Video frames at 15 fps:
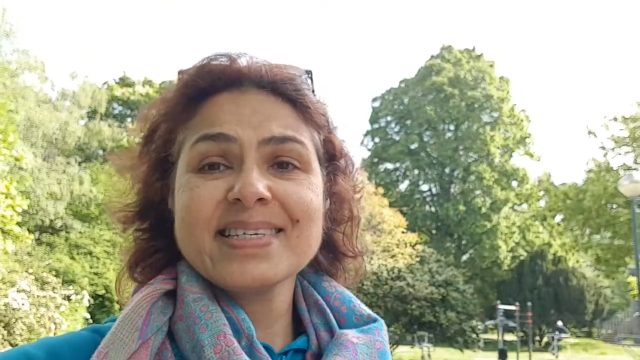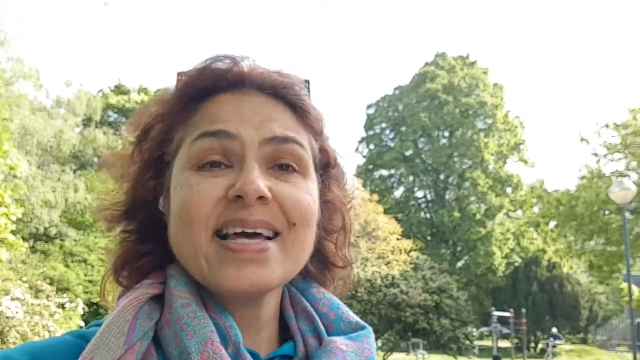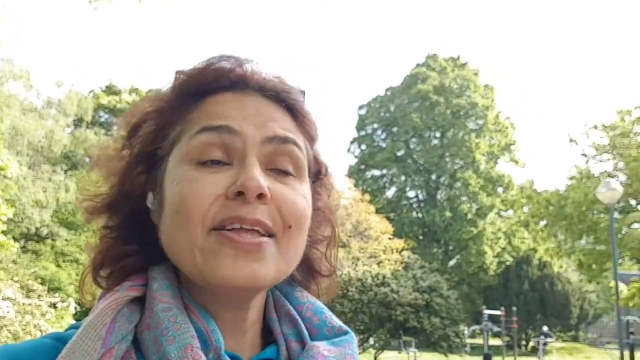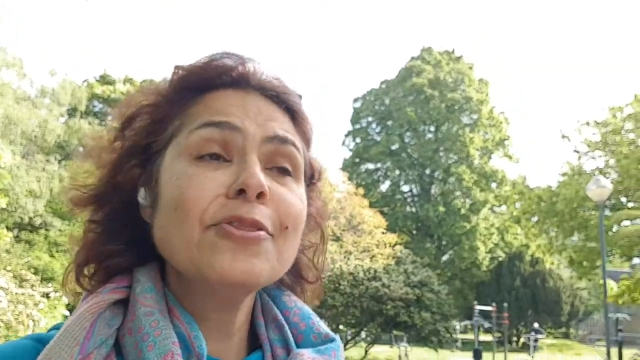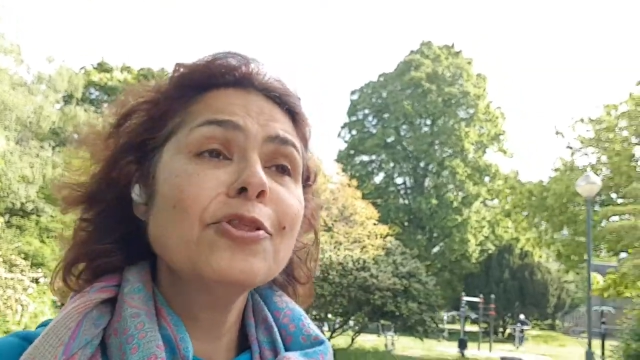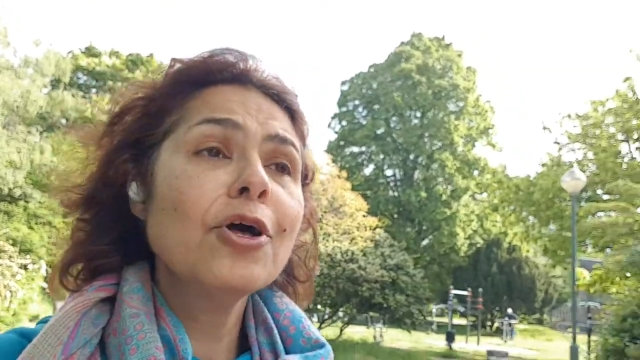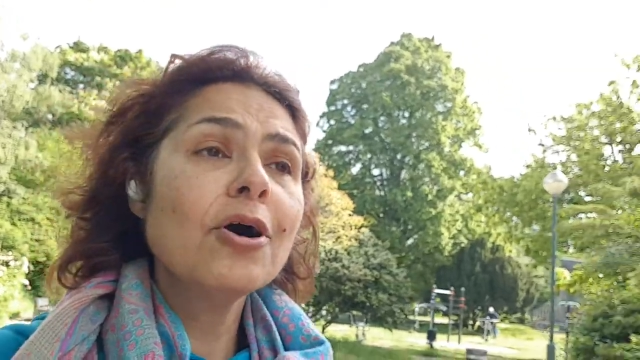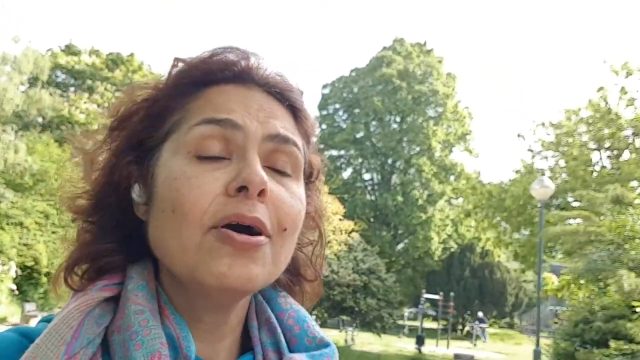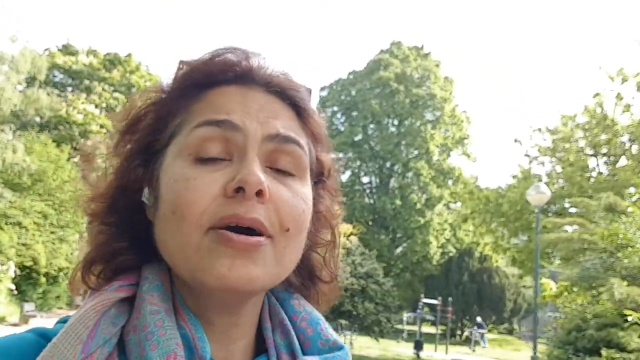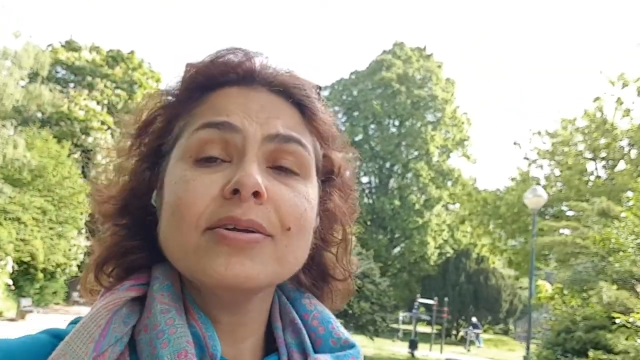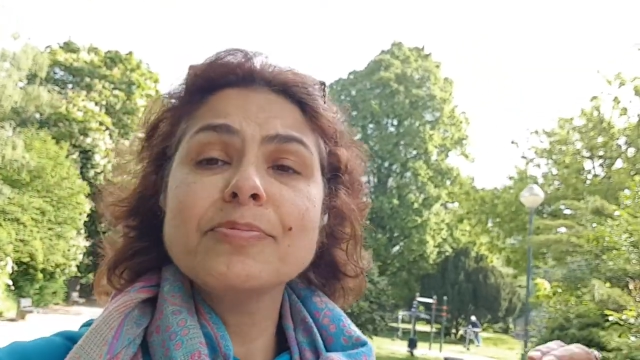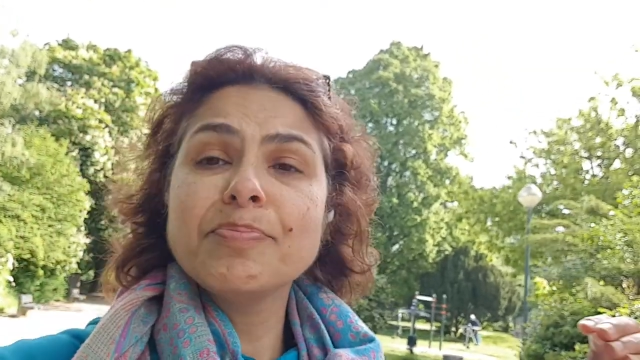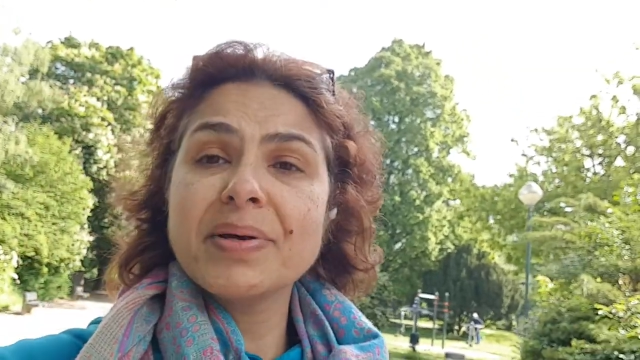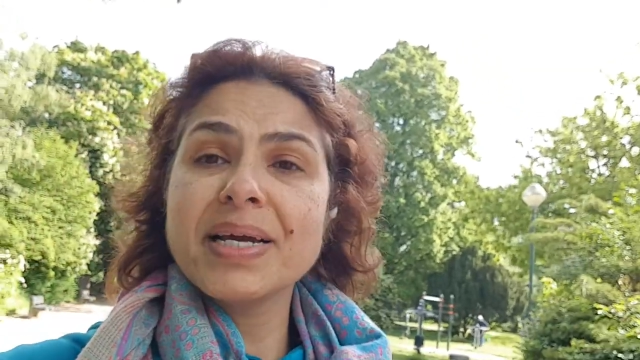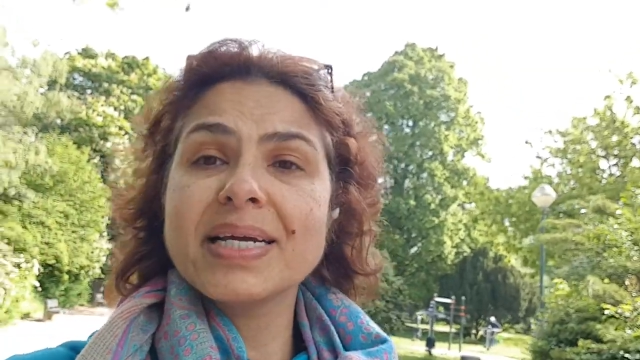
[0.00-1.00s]
and
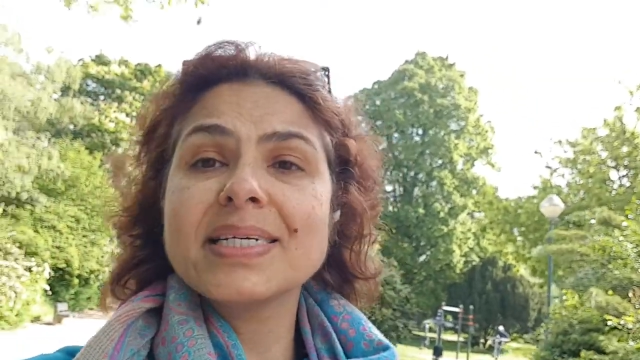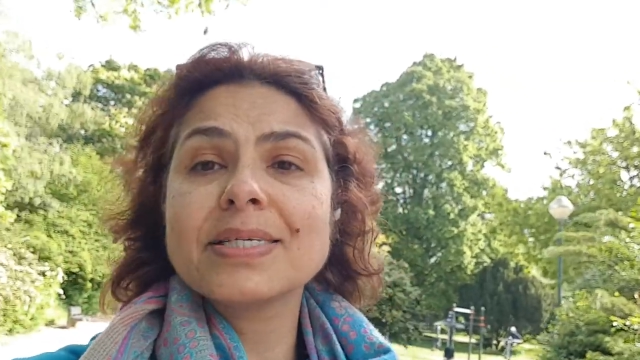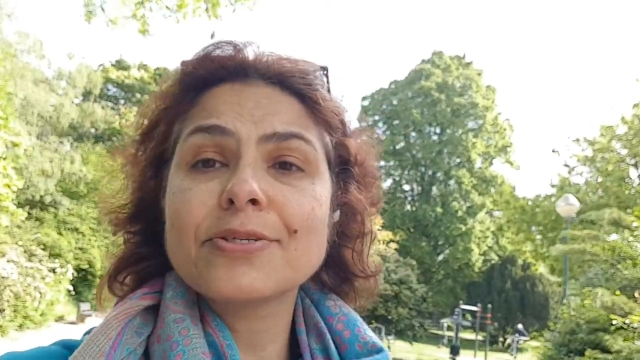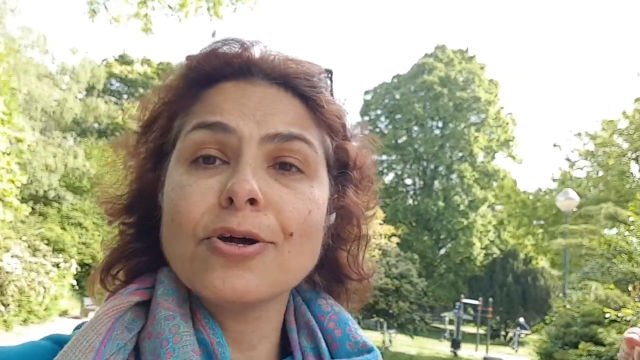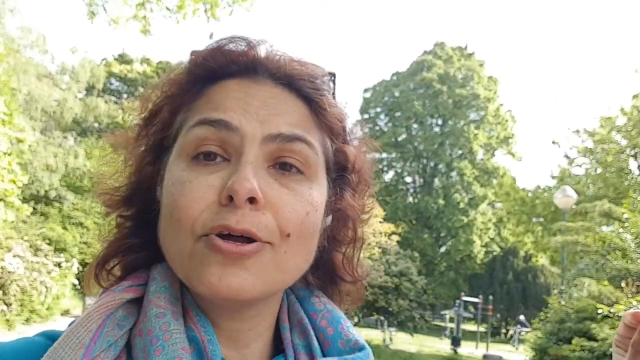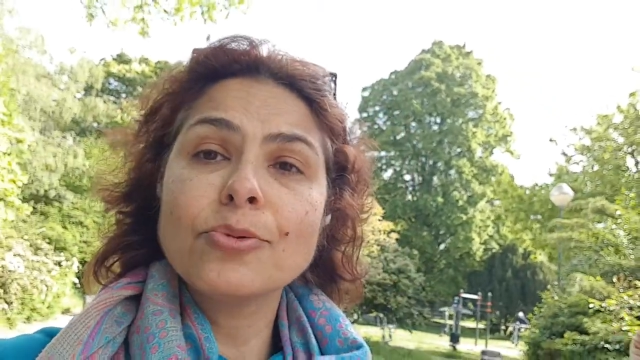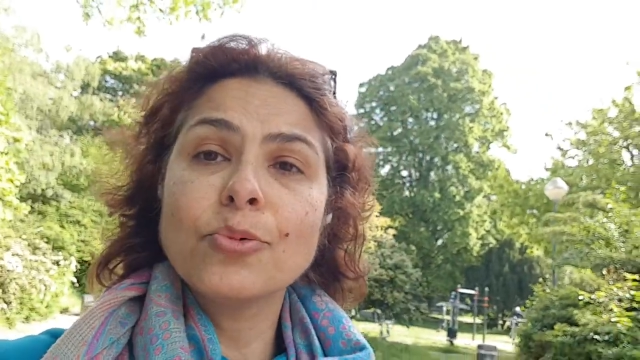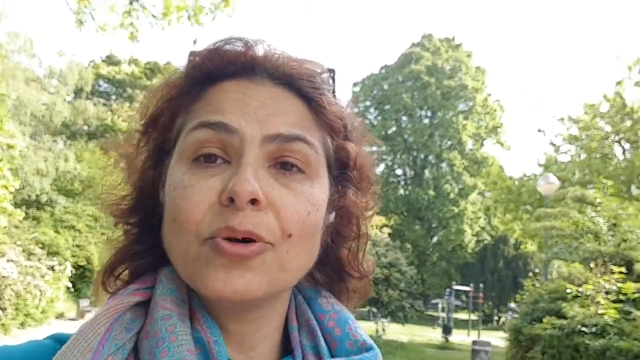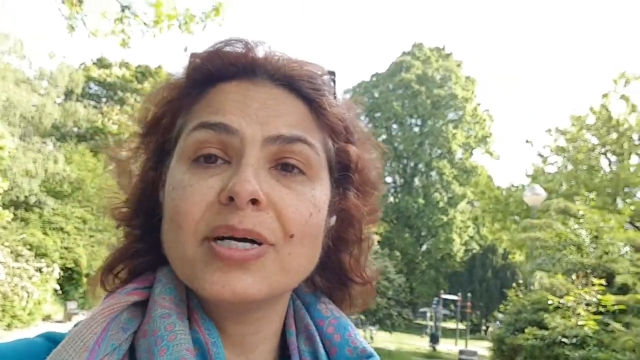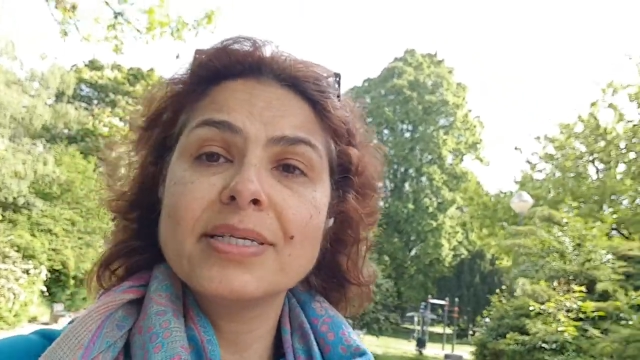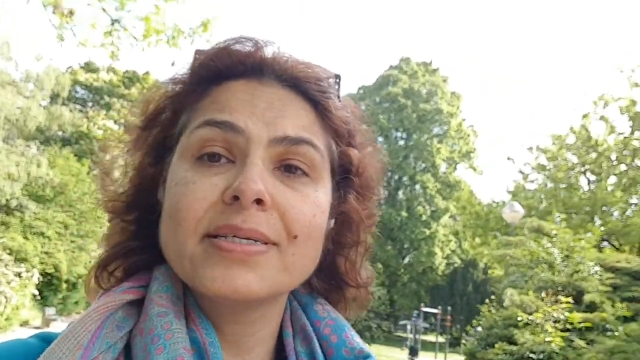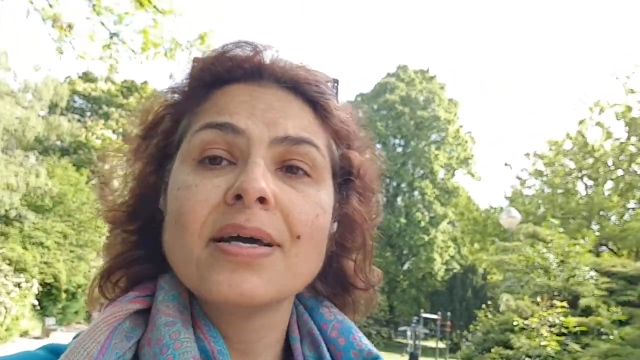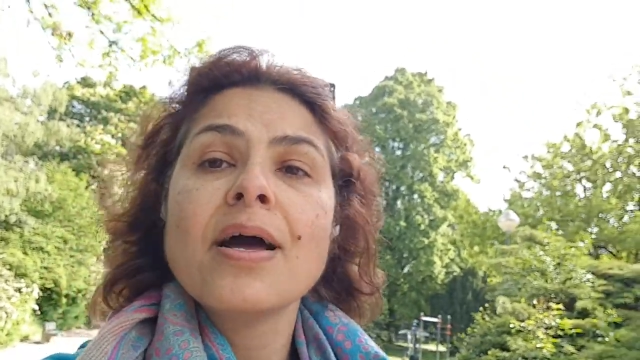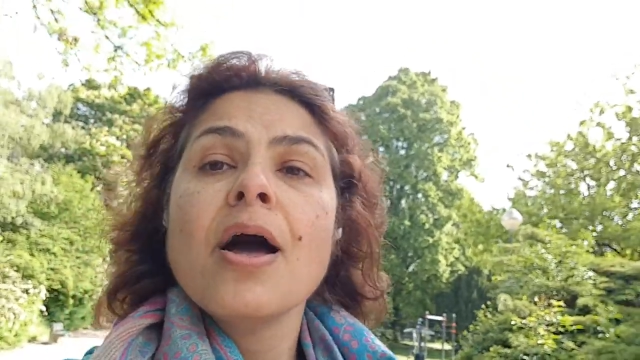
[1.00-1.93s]
not based on what